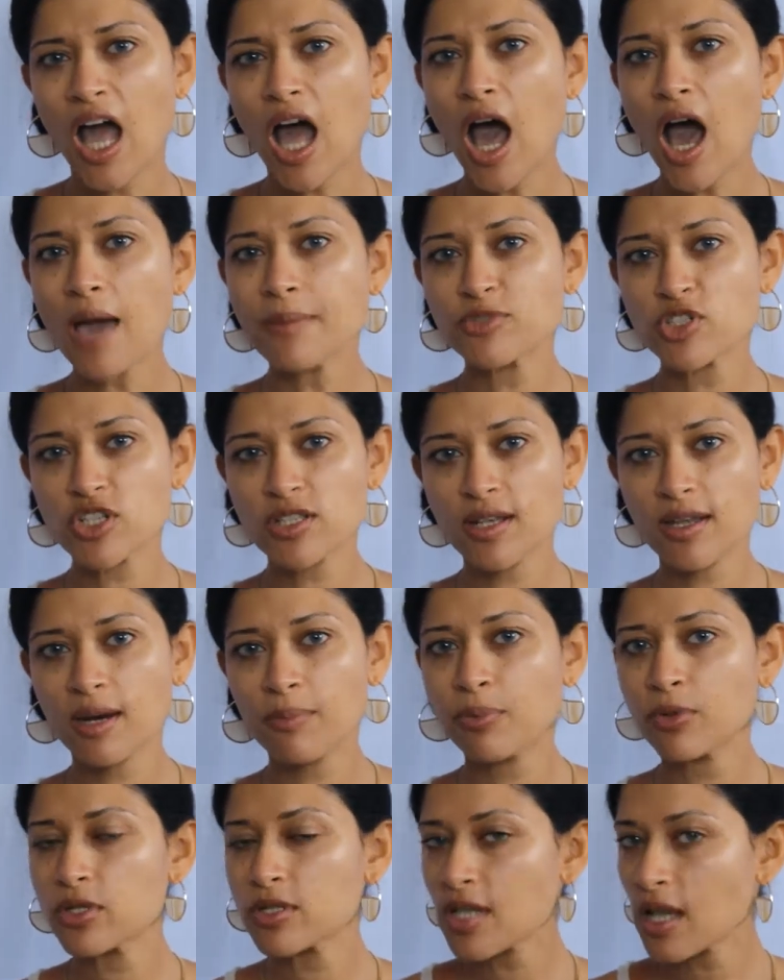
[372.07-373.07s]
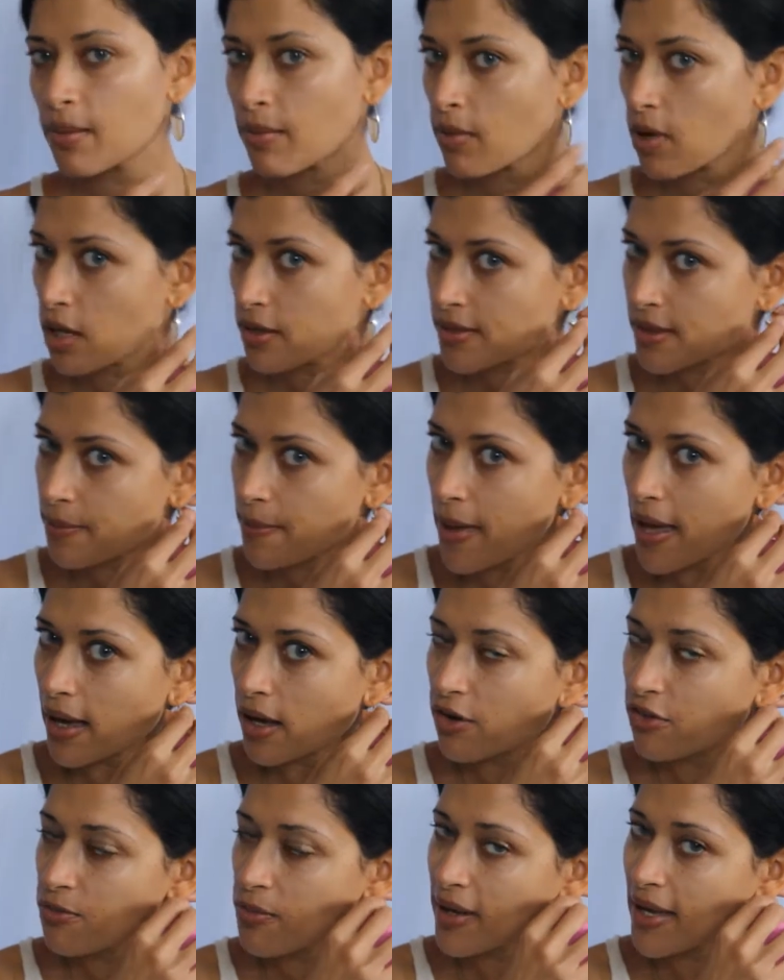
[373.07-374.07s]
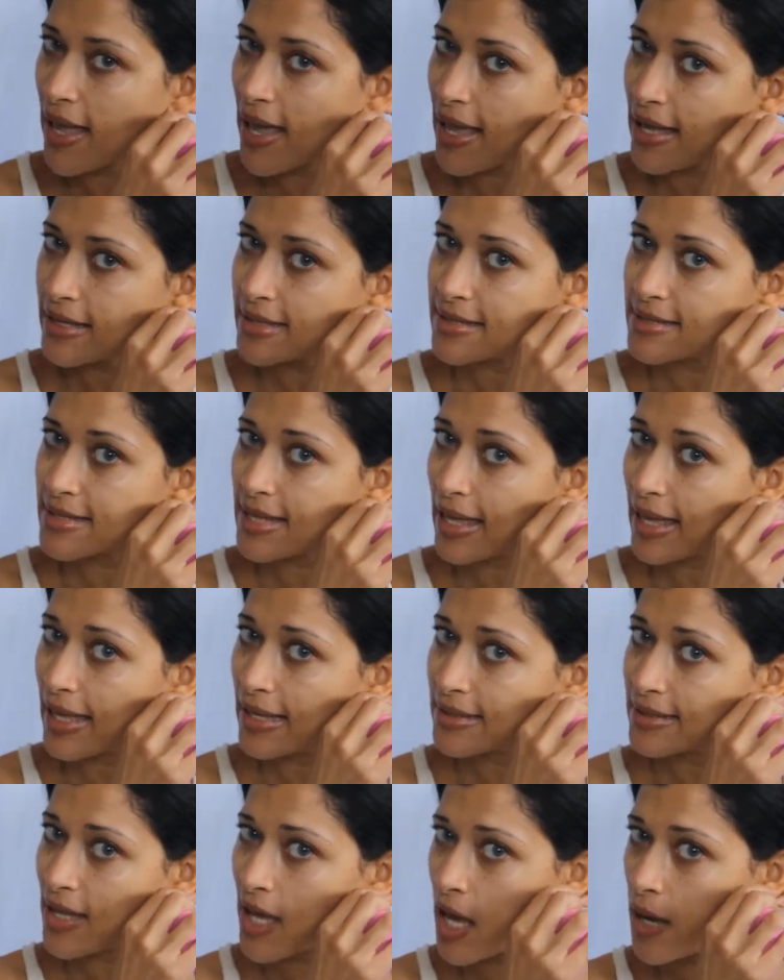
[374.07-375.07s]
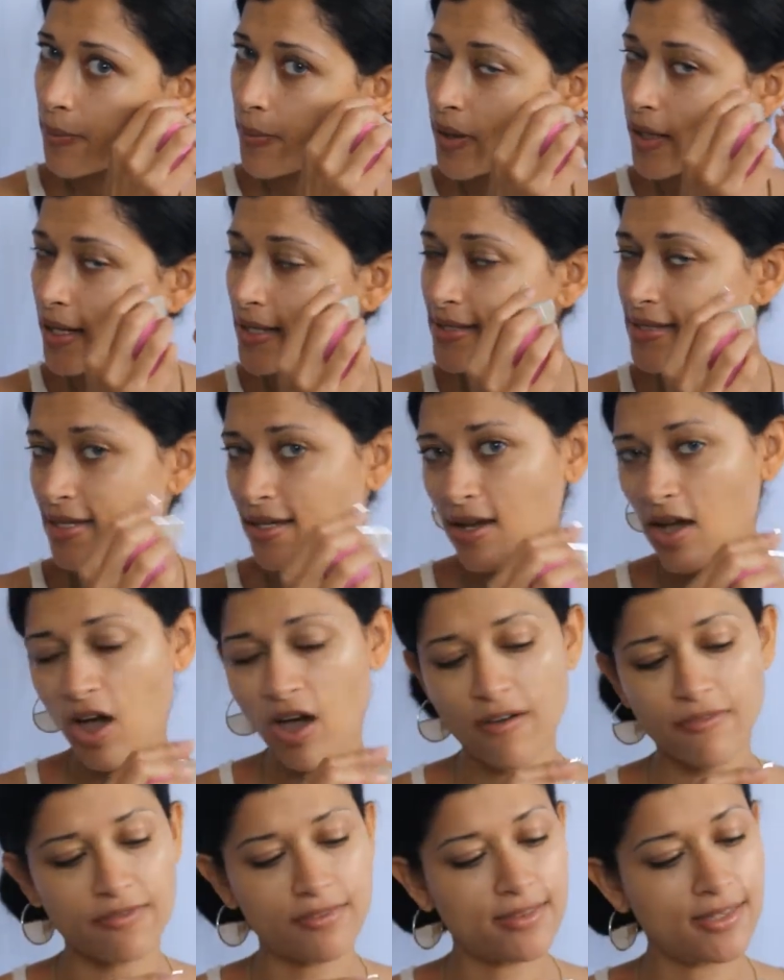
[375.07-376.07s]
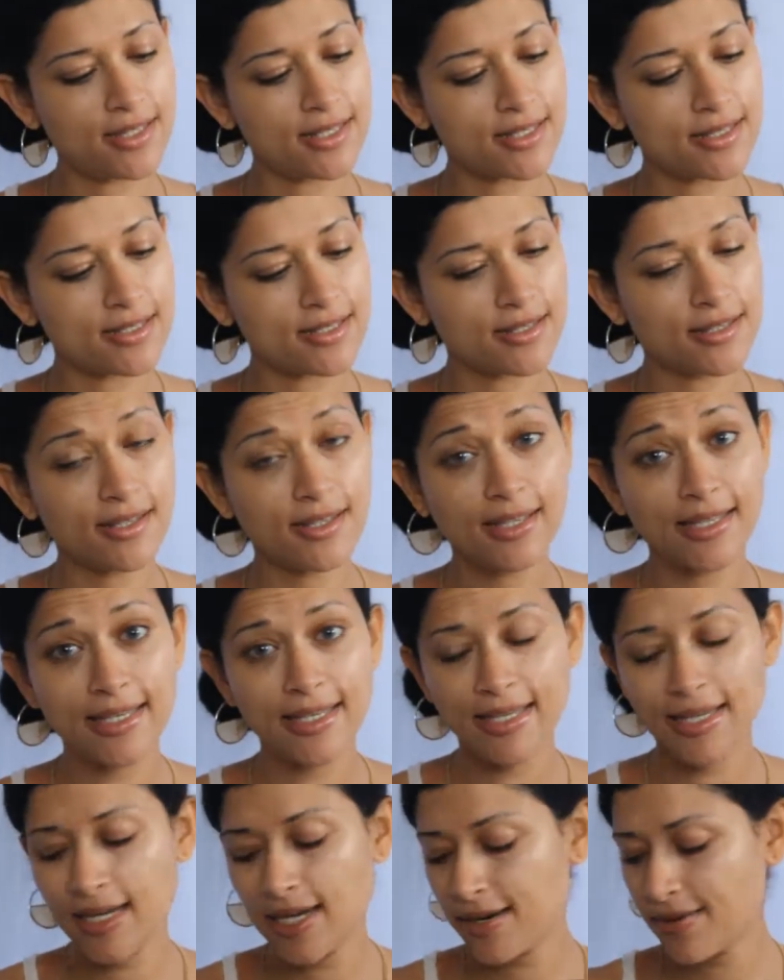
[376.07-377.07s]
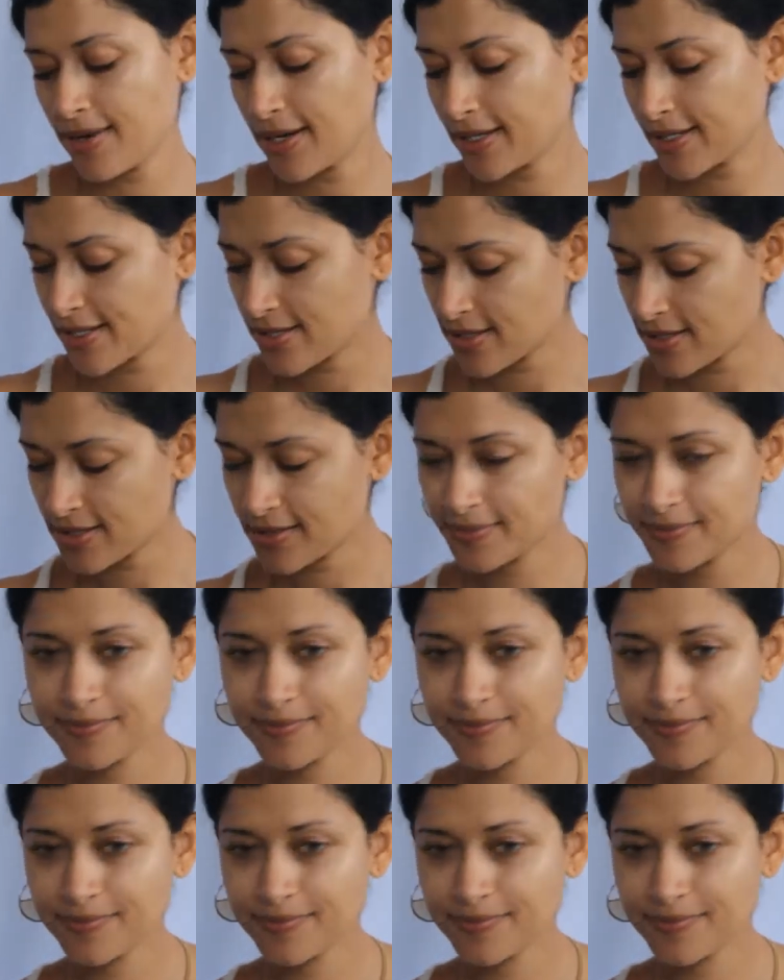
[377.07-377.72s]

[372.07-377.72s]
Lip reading: I'm just gonna put some on the back of my hands, and I'm gonna take off this earrings